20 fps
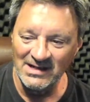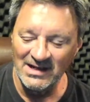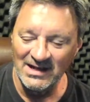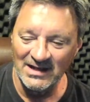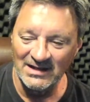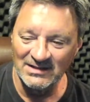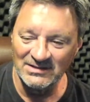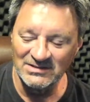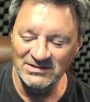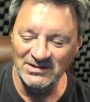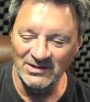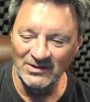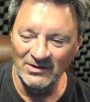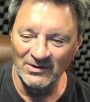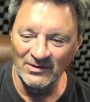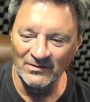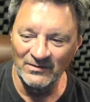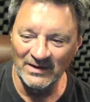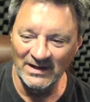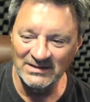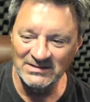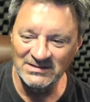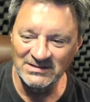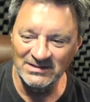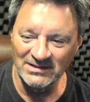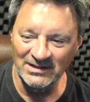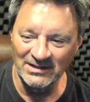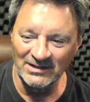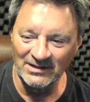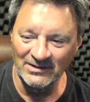And so that's,
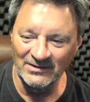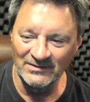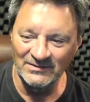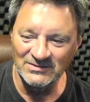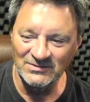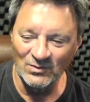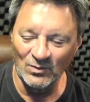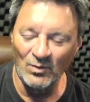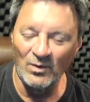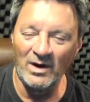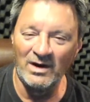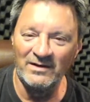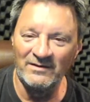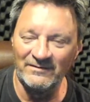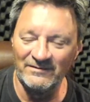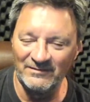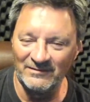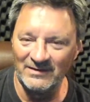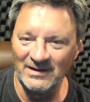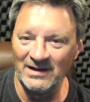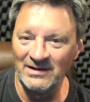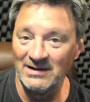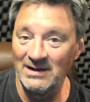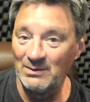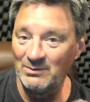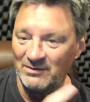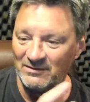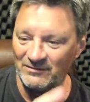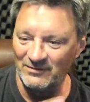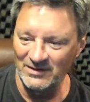you know, it's one of a
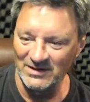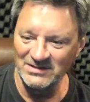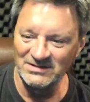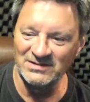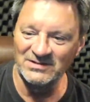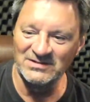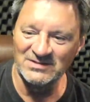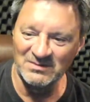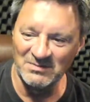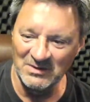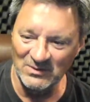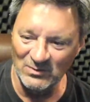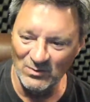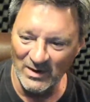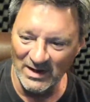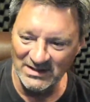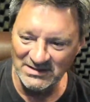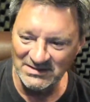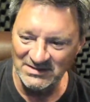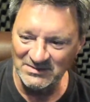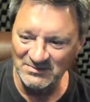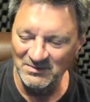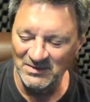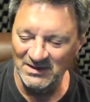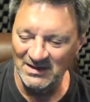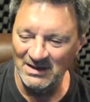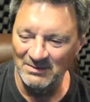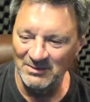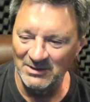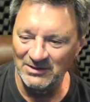number of reasons the Midwest has
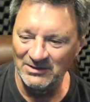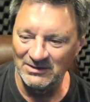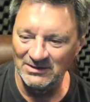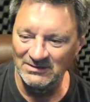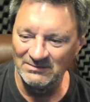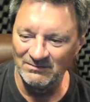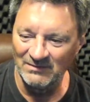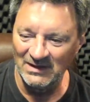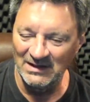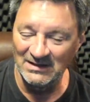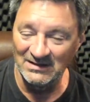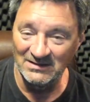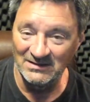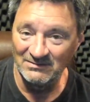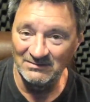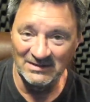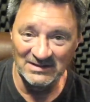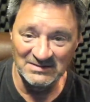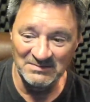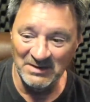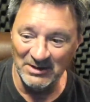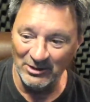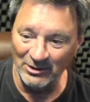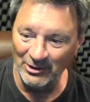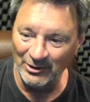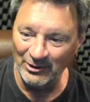become a good, you know, it's been our